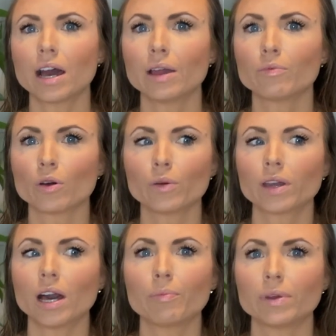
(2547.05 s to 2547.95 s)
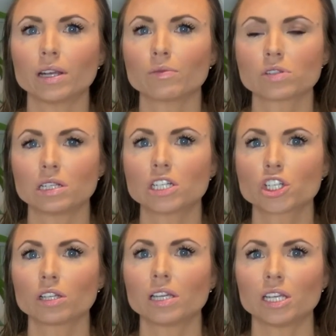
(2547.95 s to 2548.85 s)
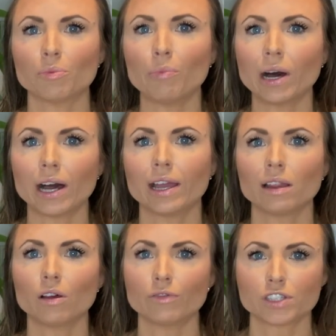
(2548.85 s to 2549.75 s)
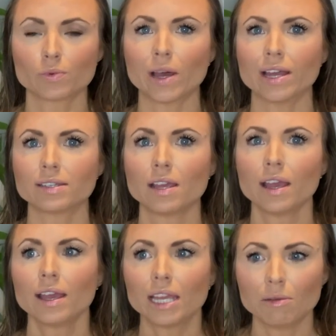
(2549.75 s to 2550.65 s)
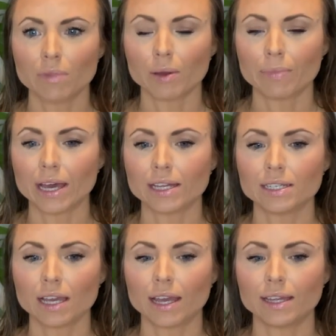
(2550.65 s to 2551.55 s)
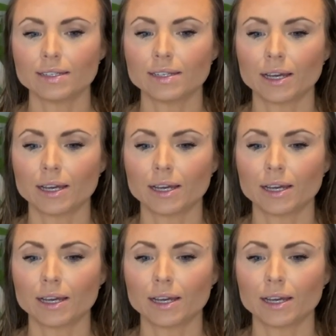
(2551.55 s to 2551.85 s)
I woke up and I was literally in a pile of sweat in my bed, and